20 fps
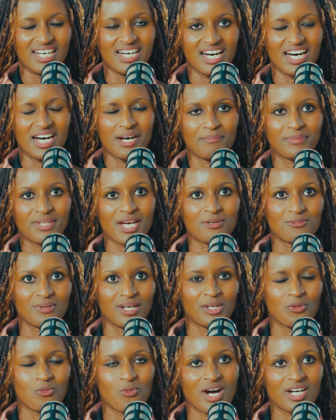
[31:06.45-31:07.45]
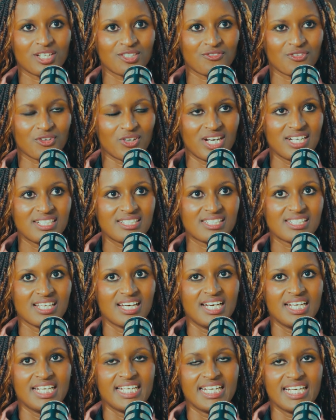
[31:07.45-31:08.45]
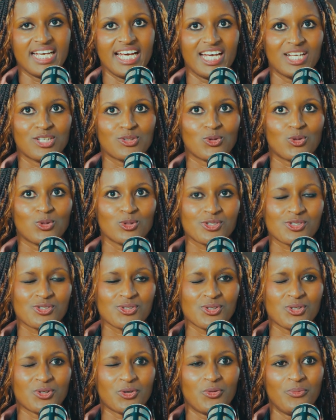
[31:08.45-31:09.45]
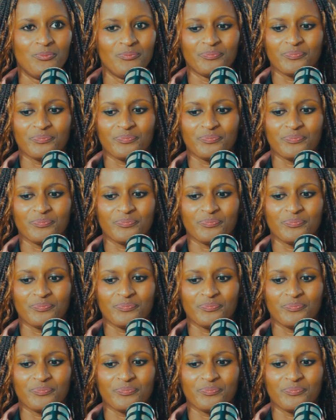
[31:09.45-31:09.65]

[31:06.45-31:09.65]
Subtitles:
that really worked for us. And also